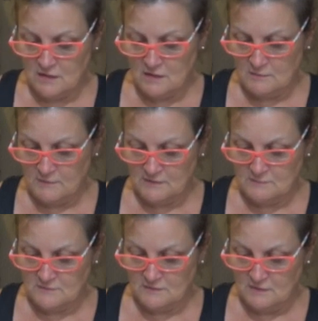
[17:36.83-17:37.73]
kind of make
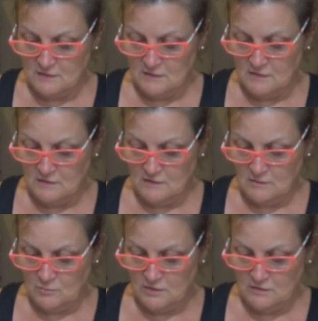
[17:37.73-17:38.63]
them
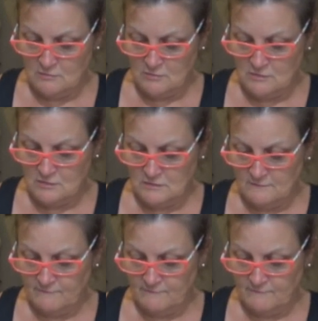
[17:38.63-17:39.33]
the way you want.